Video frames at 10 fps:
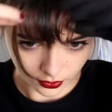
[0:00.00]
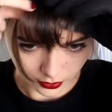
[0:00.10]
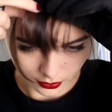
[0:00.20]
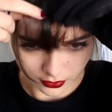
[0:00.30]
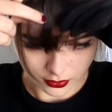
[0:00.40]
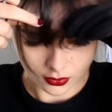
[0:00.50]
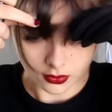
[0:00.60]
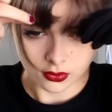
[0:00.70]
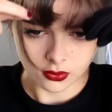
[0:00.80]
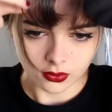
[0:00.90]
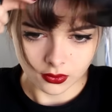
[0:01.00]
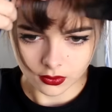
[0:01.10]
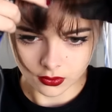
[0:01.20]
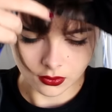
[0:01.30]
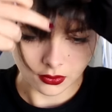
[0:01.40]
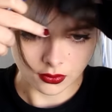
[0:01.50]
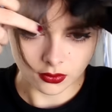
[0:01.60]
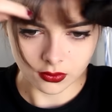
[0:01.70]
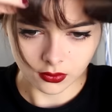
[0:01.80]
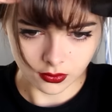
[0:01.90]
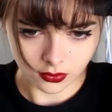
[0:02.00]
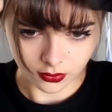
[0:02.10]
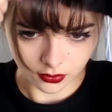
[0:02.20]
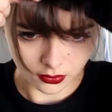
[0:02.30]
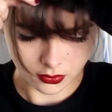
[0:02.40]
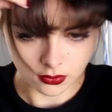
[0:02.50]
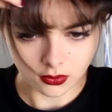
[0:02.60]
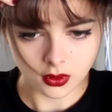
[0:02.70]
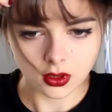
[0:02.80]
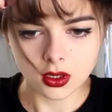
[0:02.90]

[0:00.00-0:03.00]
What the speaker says: (silence)